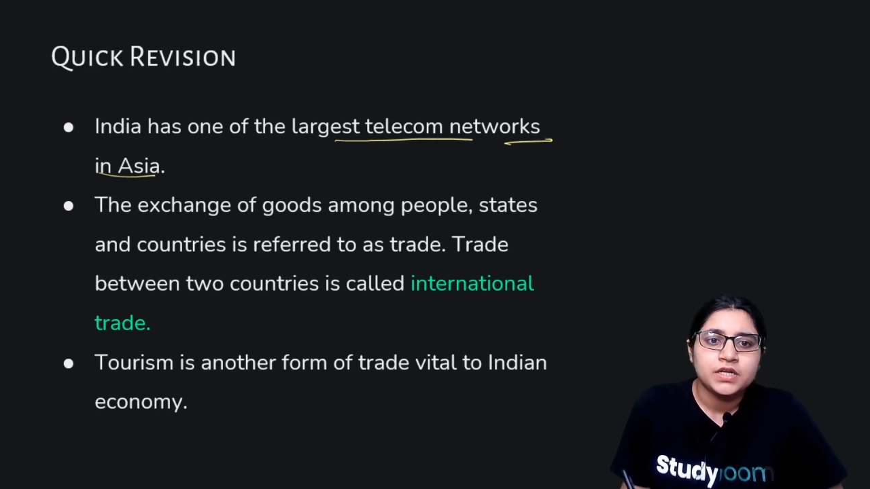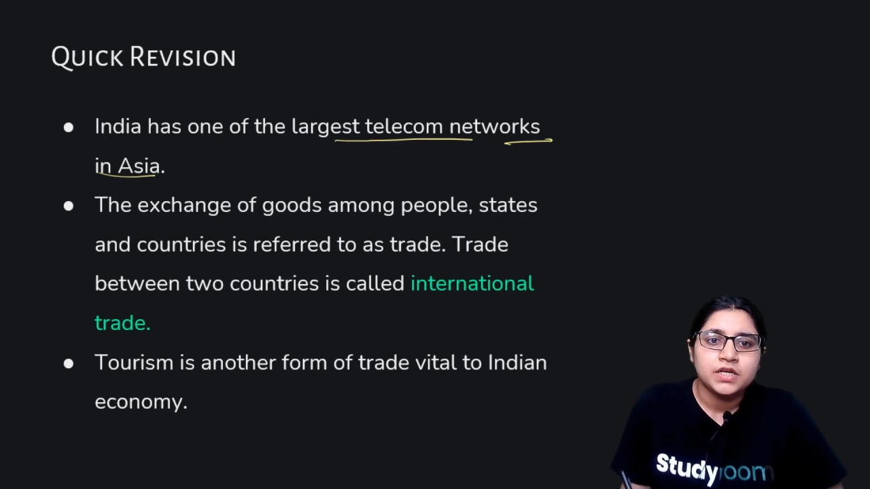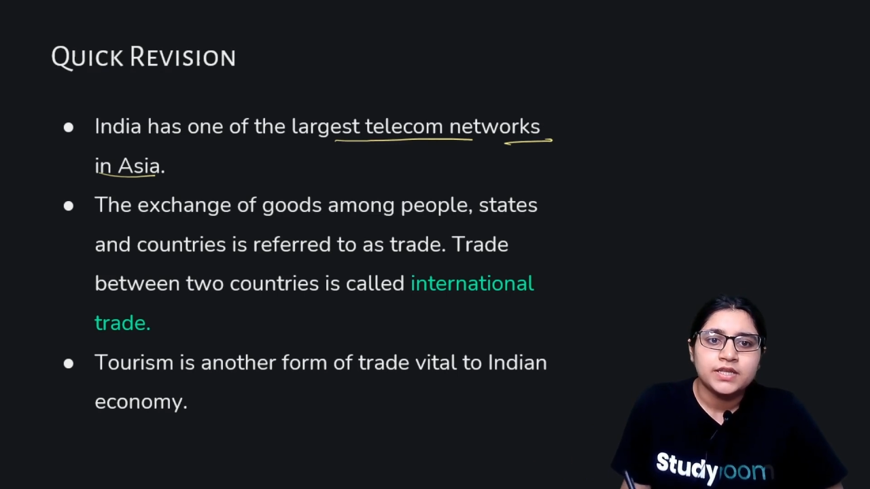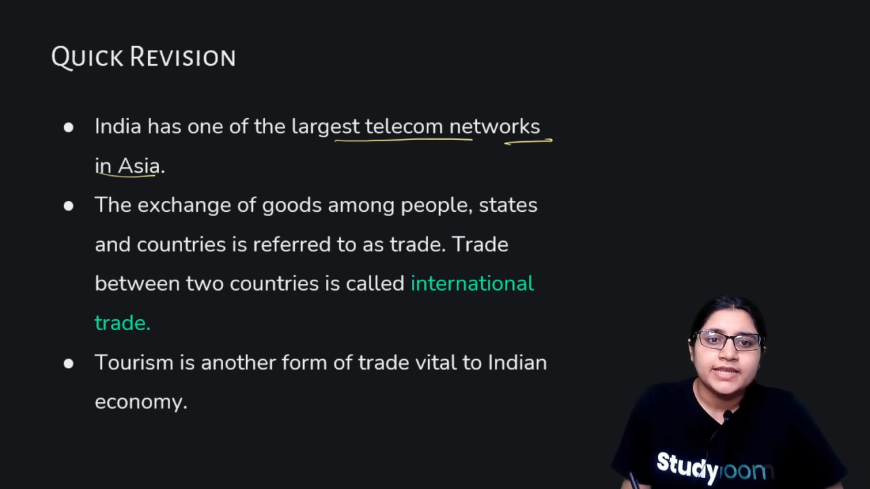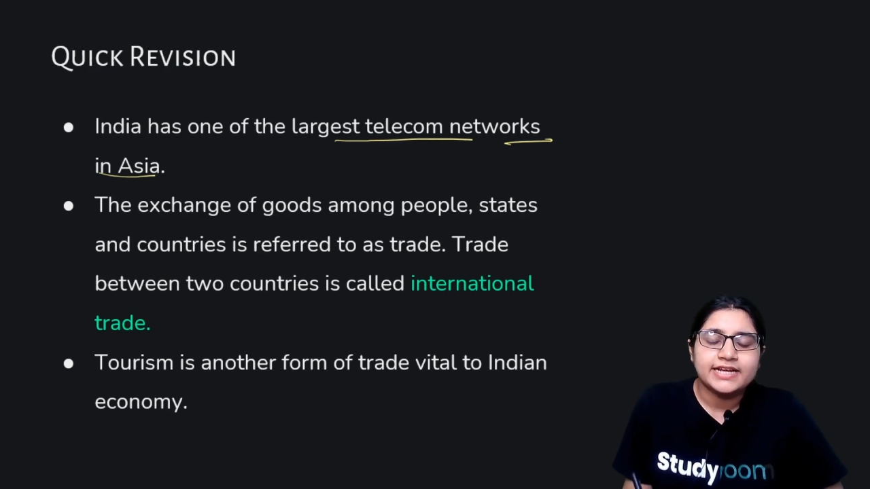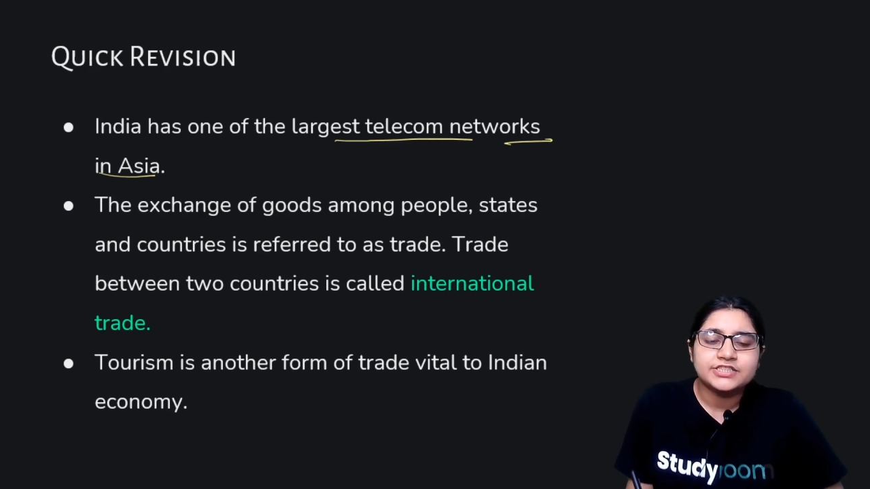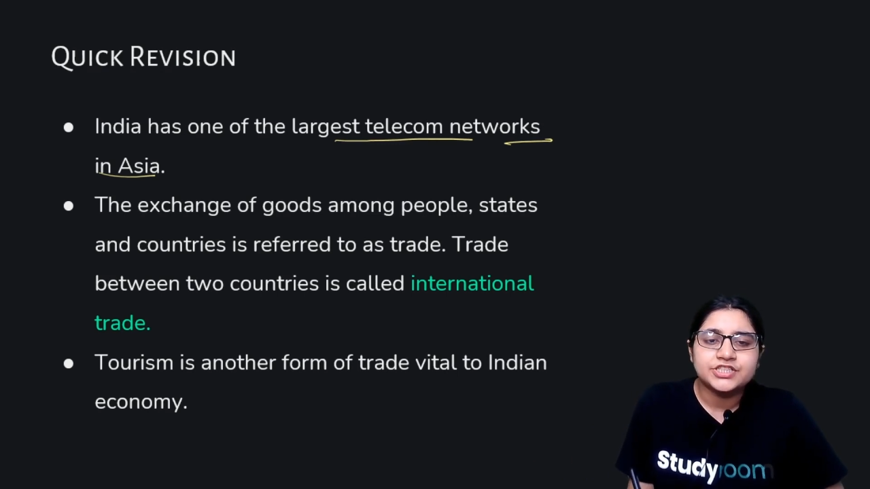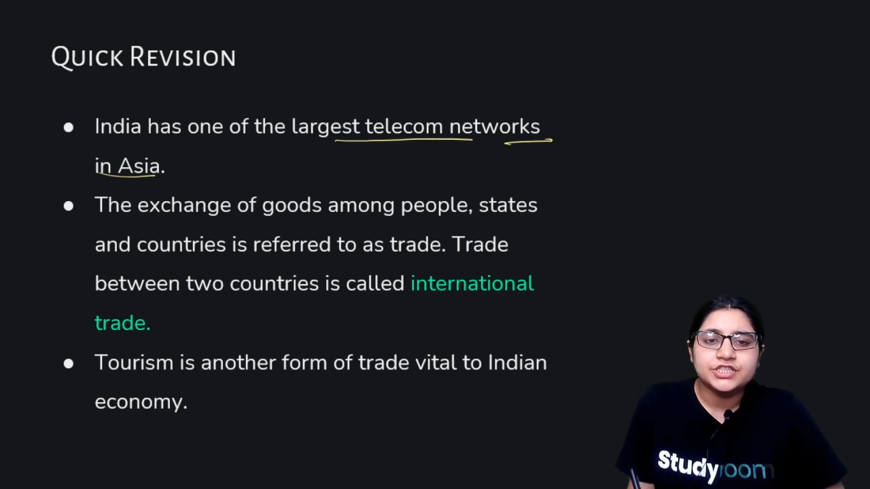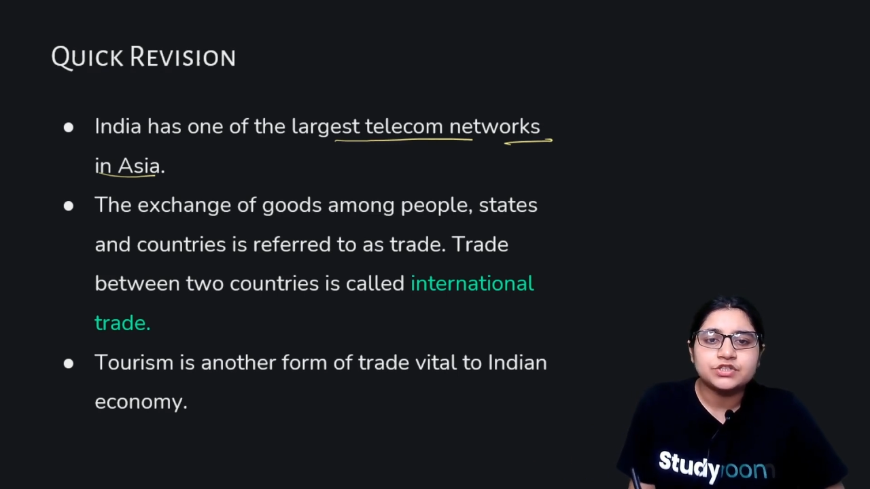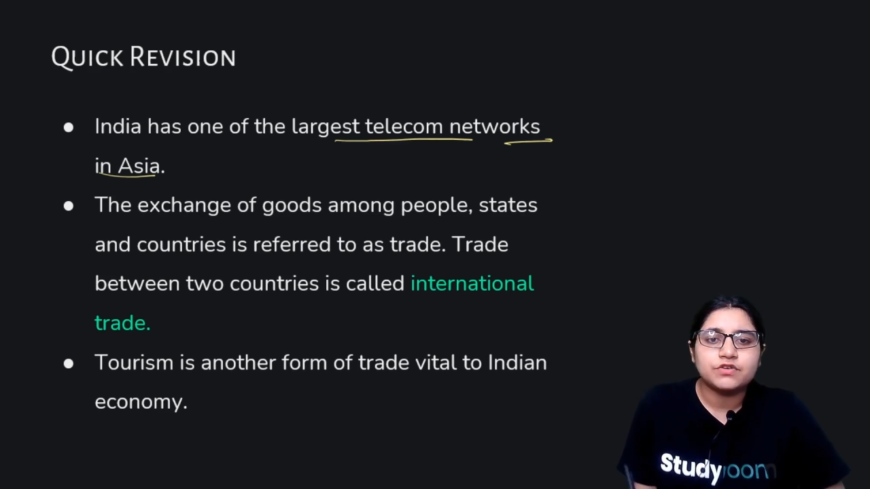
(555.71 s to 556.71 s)
The
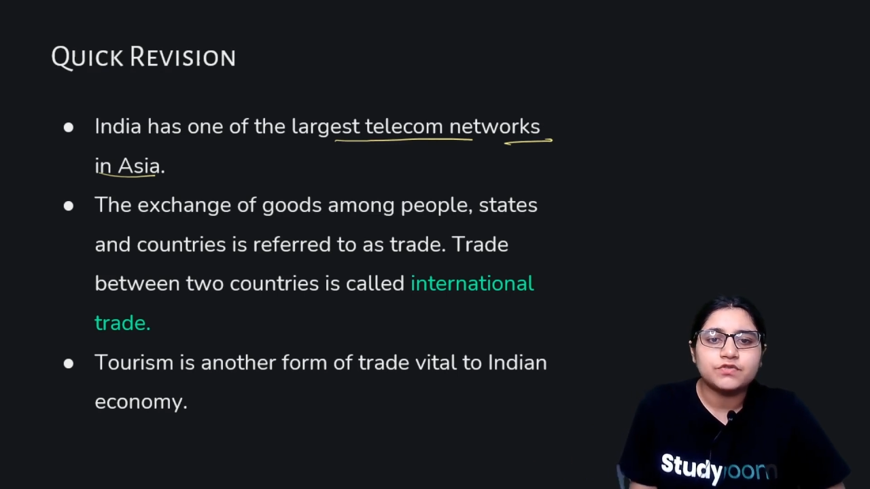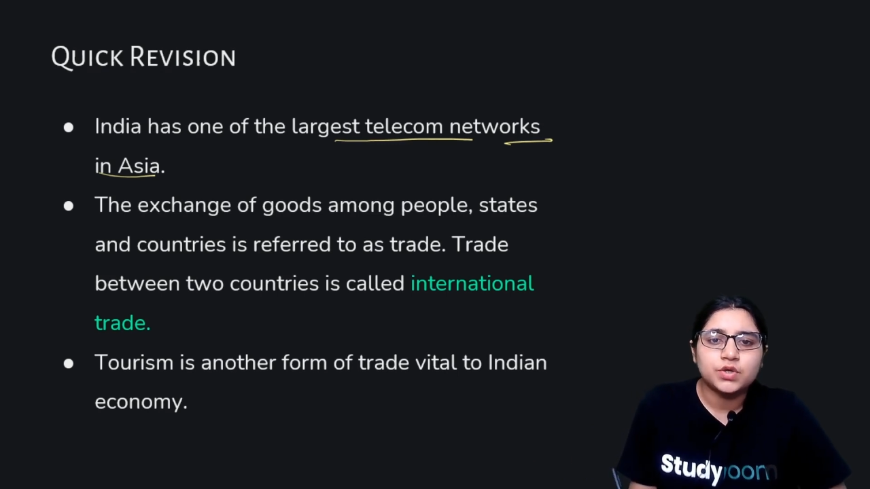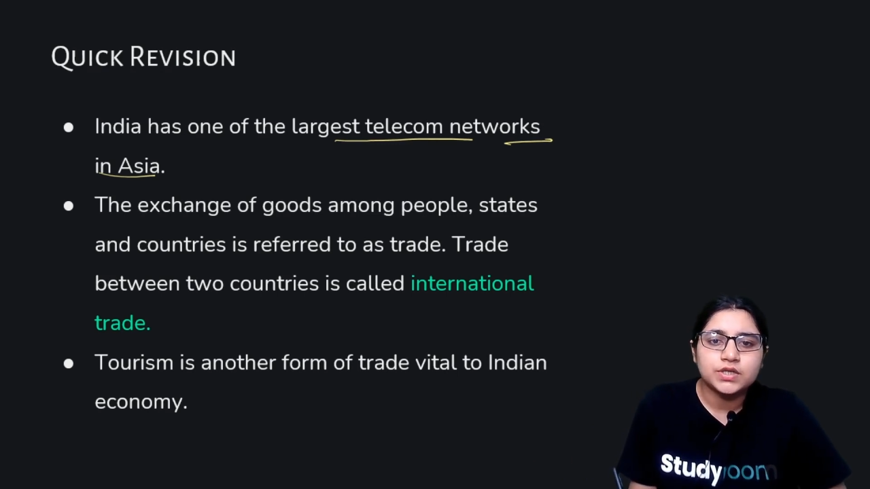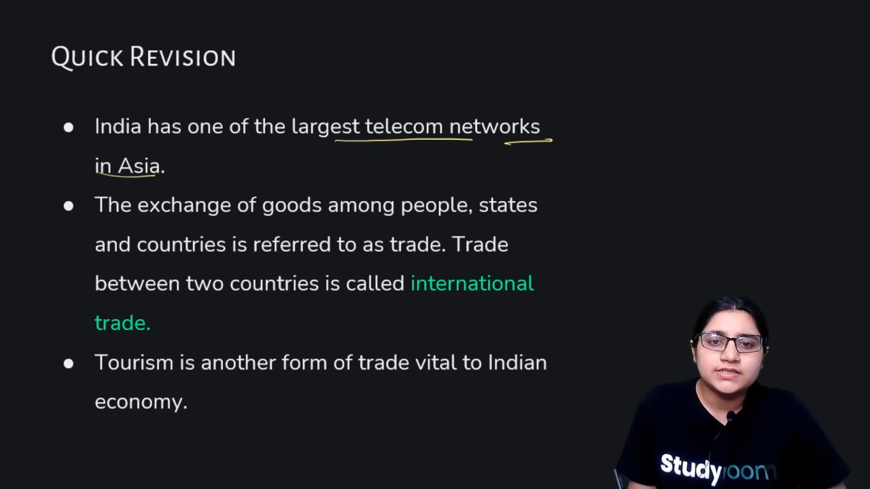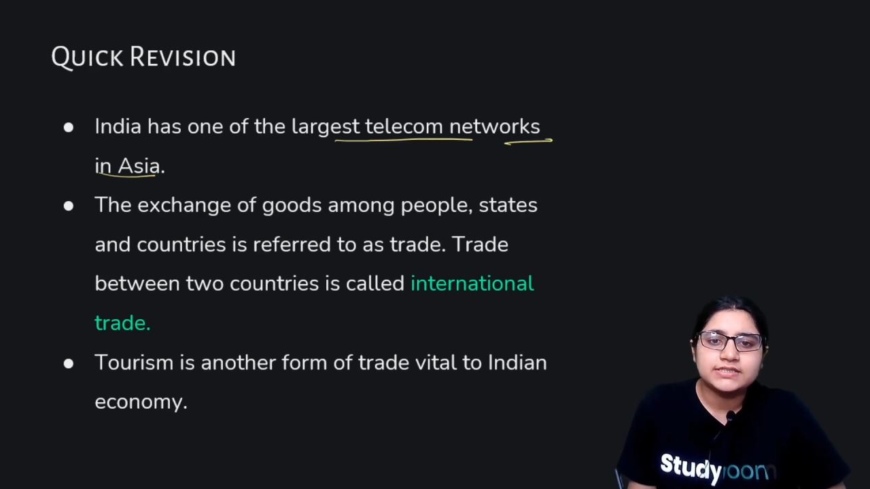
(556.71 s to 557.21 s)
exchange of goods